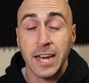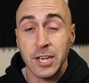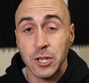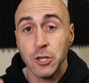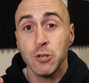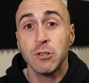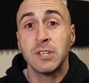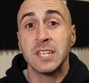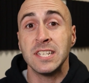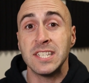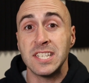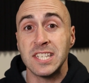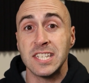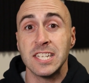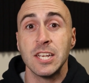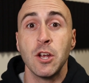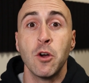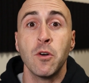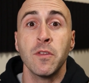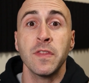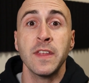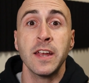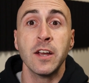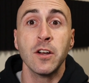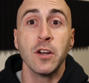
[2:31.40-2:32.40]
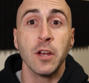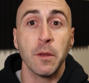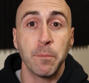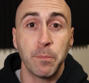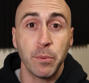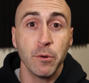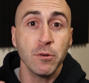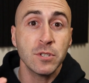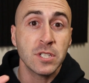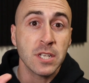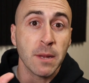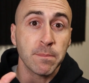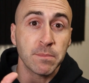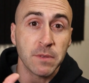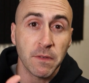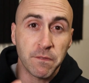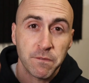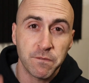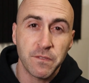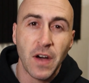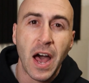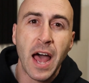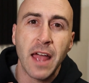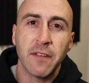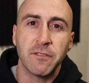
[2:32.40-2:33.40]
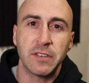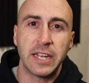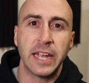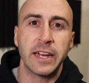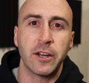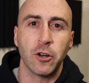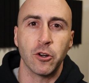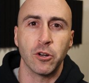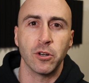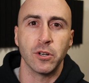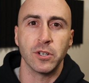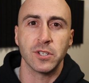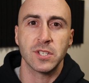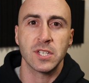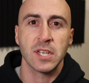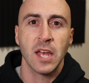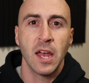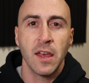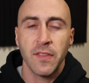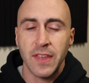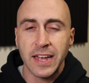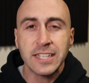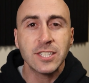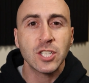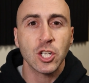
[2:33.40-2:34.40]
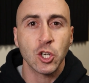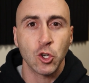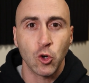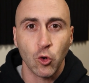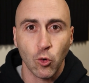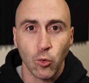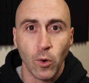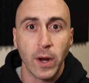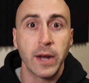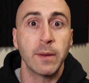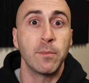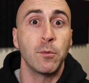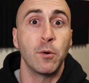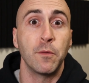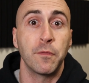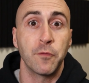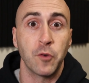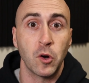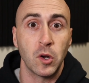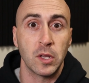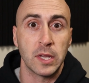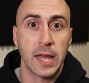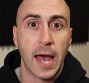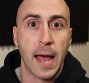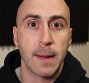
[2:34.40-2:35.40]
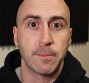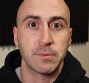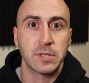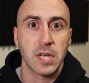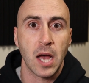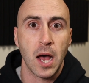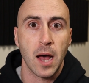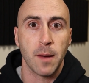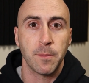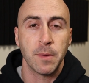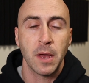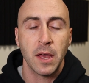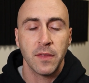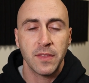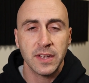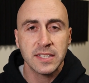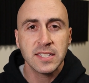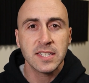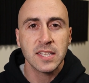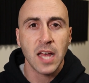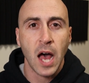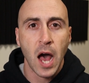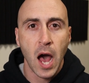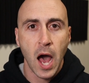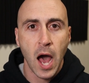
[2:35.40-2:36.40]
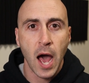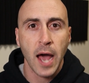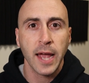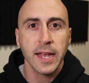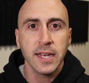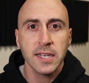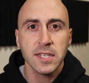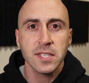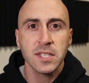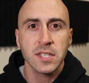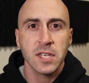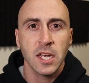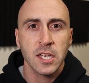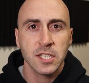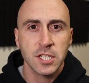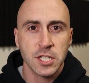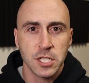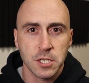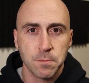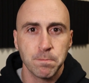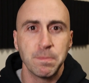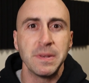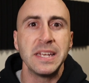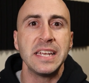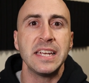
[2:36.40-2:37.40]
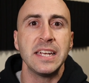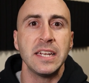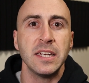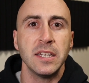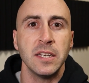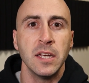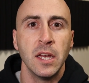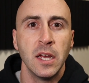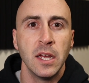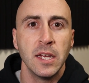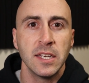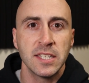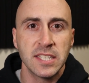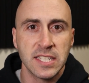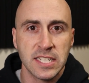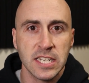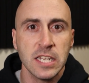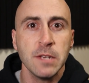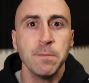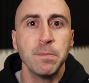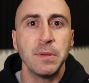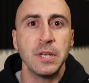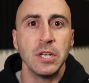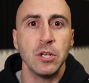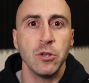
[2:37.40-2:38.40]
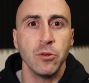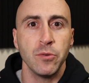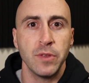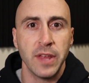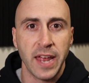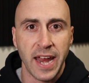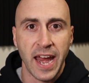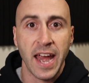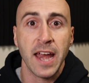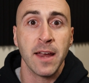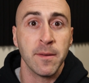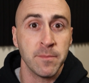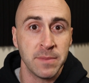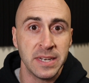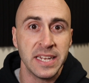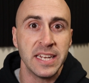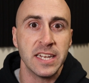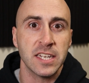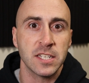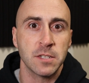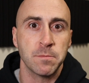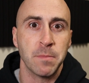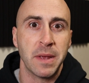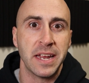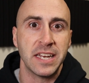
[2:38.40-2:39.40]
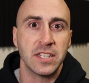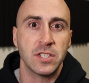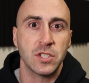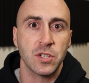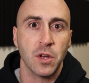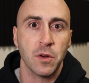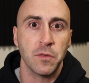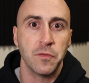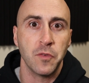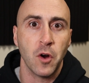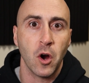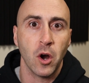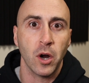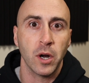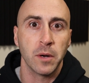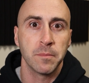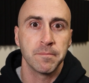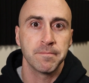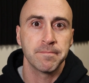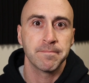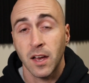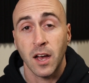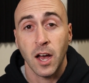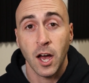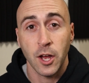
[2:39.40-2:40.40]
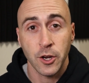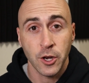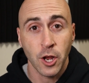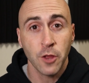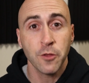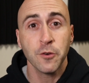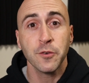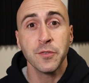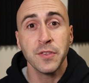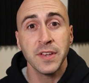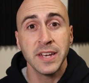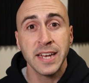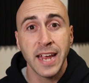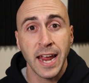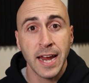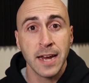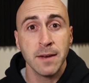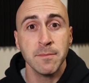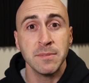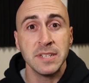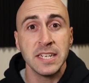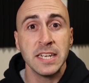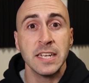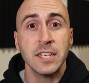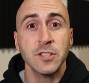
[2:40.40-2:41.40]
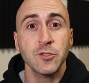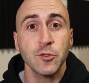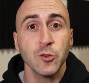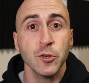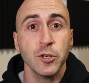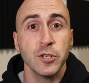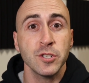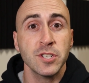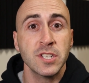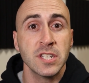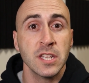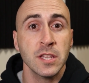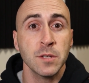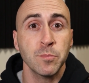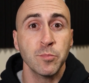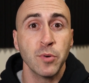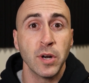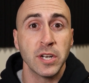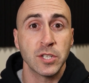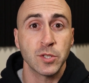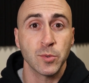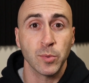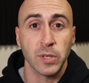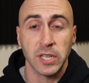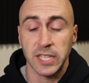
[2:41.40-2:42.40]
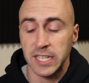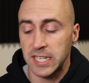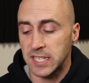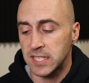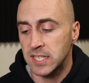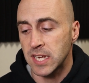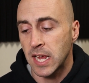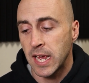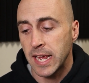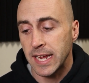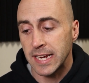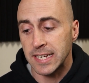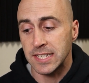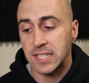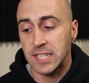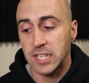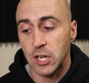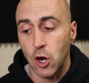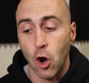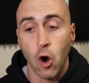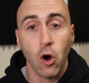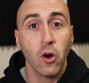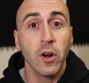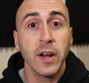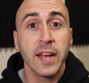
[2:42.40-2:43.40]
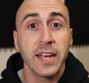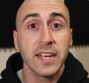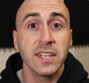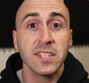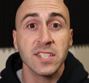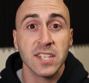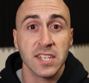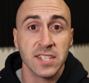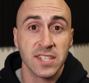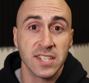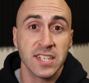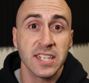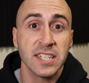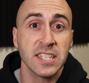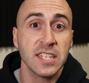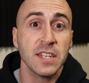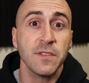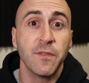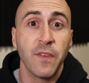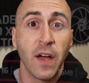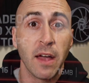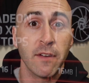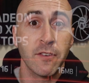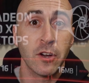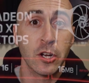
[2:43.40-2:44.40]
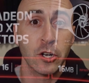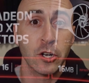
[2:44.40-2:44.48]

And you can see on there, it boosts up to five gigahertz. That's incredible for a laptop. That's the highest speed C P U that A M D has made so far. Another thing A M D introduced in the press release is the R X sixty-five